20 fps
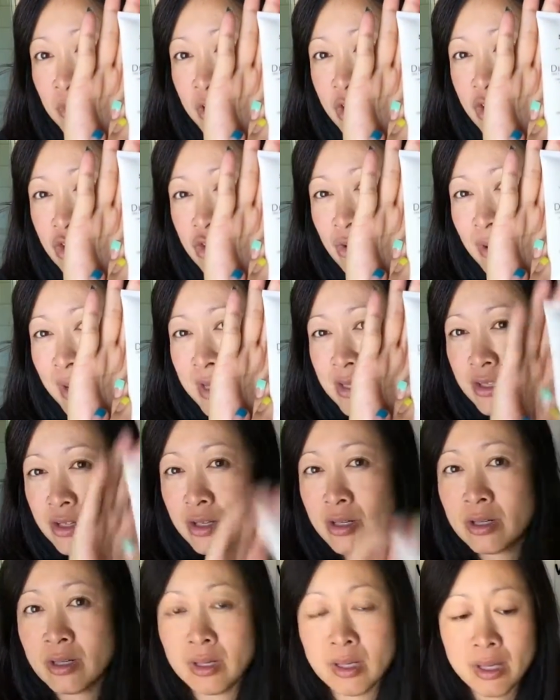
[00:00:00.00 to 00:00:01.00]

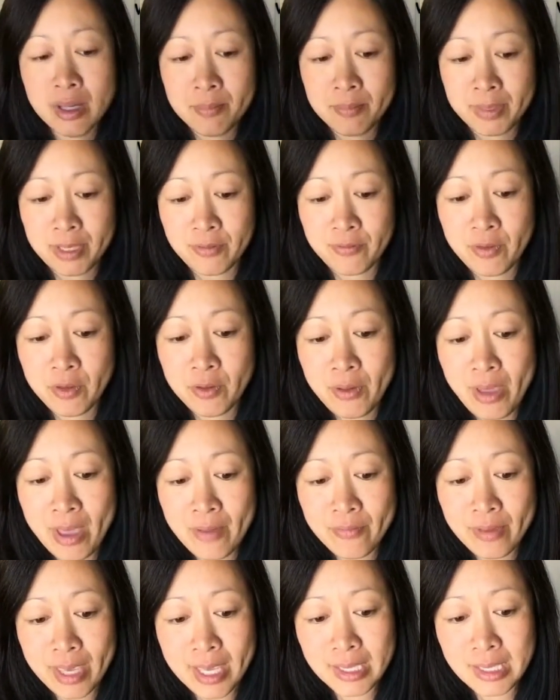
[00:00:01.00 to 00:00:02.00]
Moisturizer, but if you
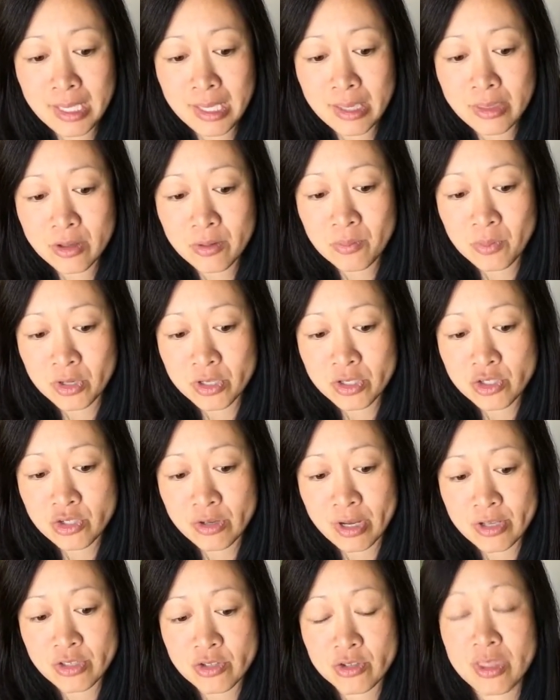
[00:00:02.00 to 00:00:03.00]
have any other
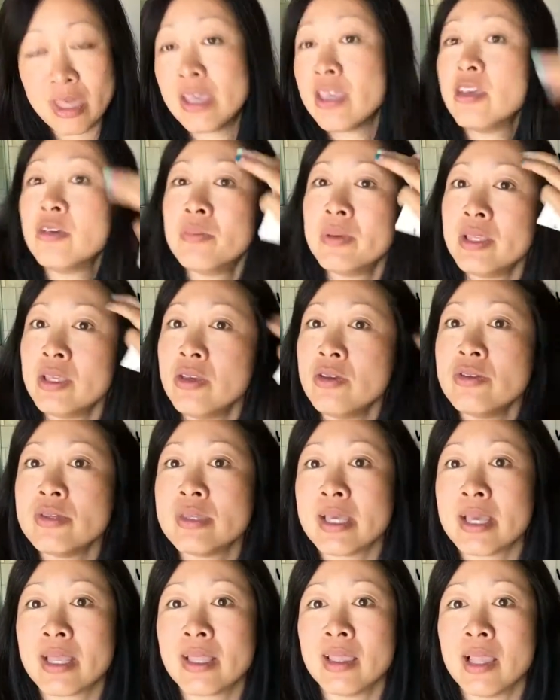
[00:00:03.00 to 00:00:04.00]
moisturizer that you've been
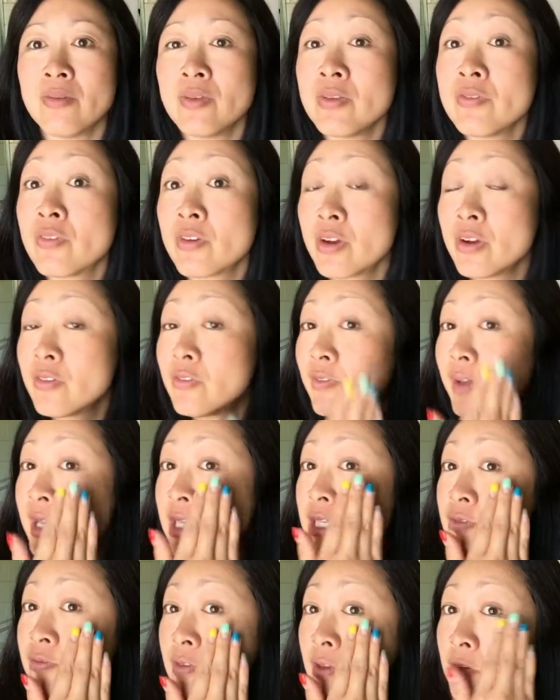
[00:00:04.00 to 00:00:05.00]
using and loving for your
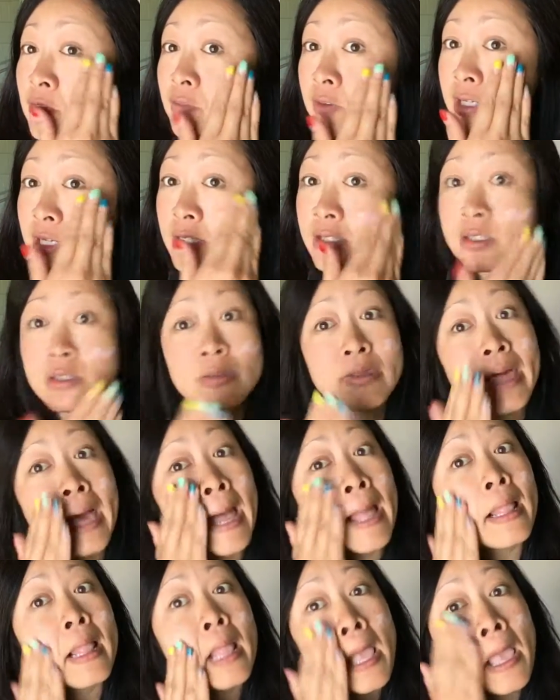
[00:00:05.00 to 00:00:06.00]
face, feel free to do
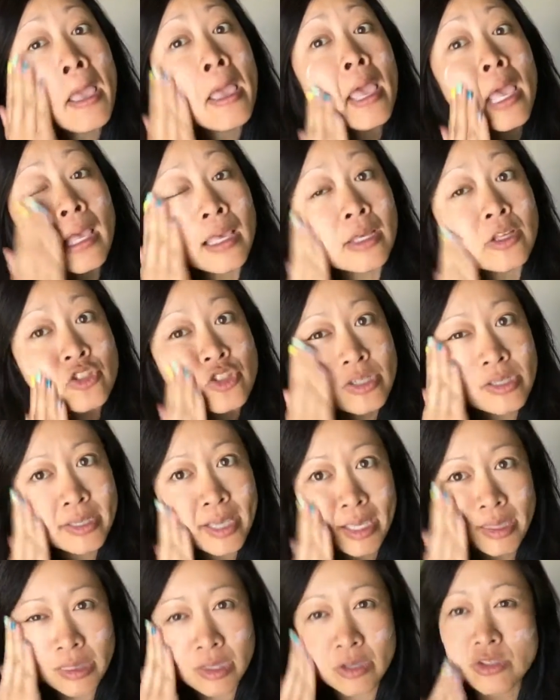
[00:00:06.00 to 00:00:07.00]
that and just
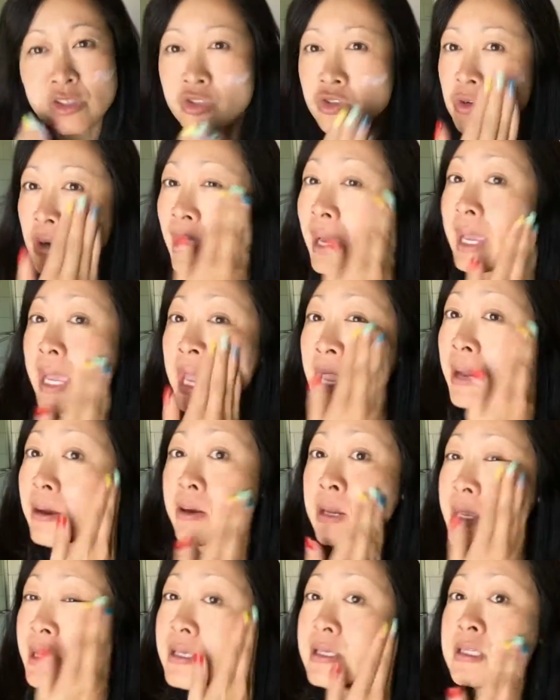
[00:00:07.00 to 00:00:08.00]
get those dry
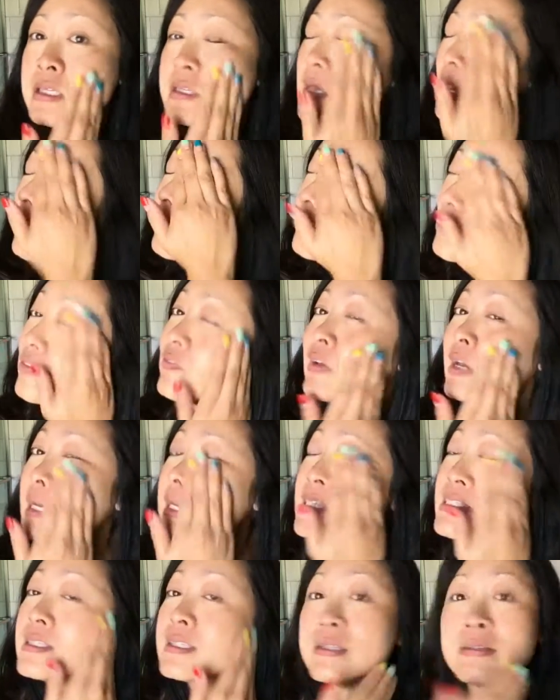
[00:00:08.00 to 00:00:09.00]
areas of your
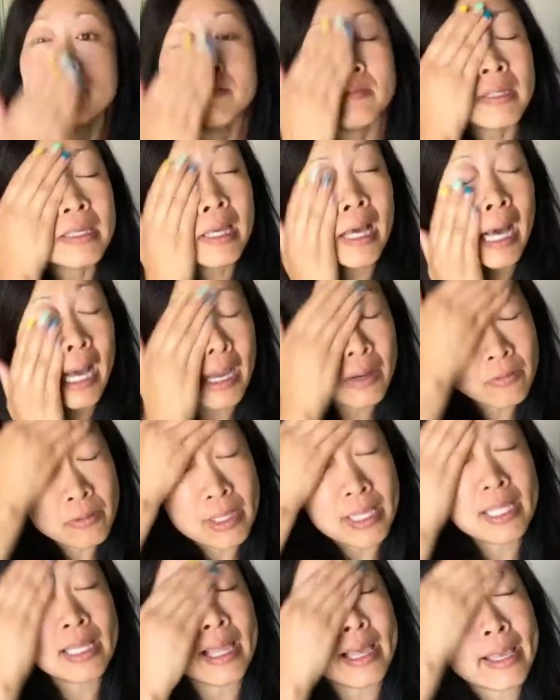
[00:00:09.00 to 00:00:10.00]
face. I
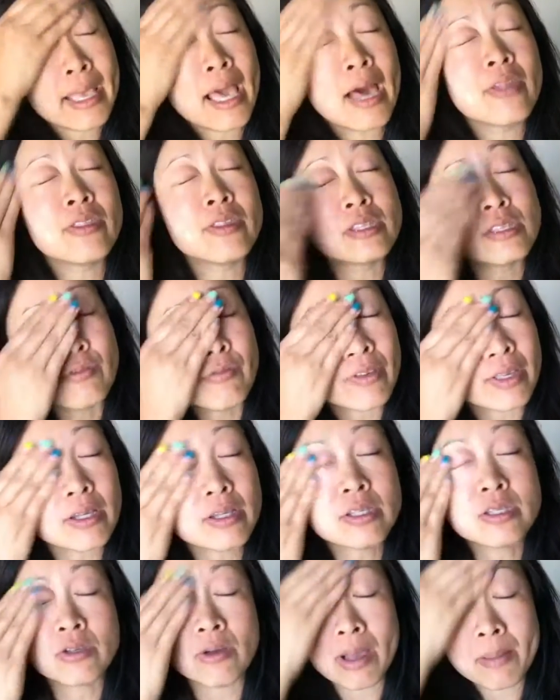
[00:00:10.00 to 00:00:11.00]
really like how this
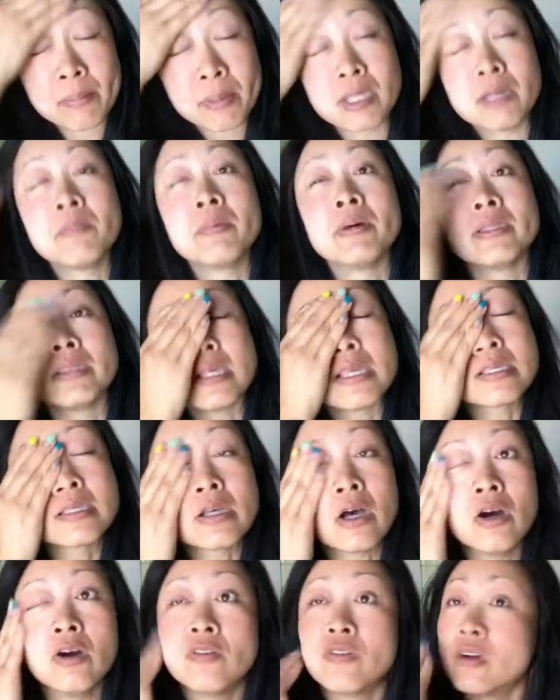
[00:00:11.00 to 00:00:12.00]
feels, so I'm going to put this
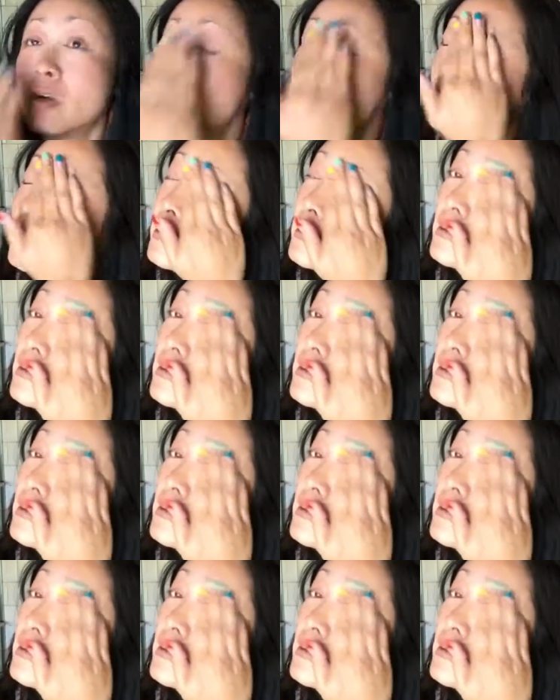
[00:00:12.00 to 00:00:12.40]
over